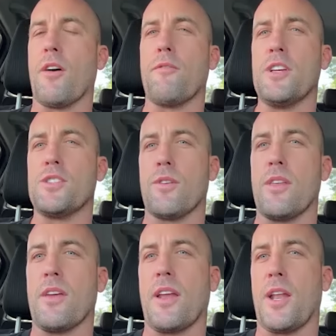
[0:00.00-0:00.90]
our
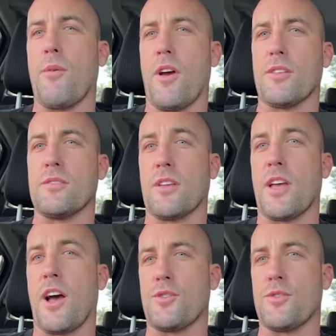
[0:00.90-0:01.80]
fishery than anywhere else in the
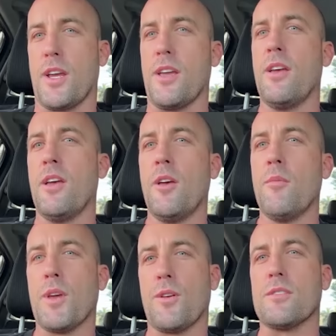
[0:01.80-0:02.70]
country
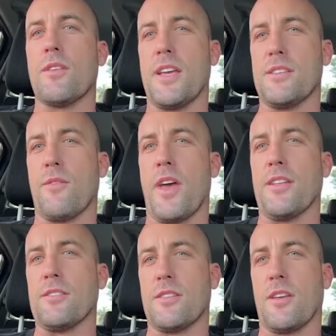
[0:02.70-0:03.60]
because of these events.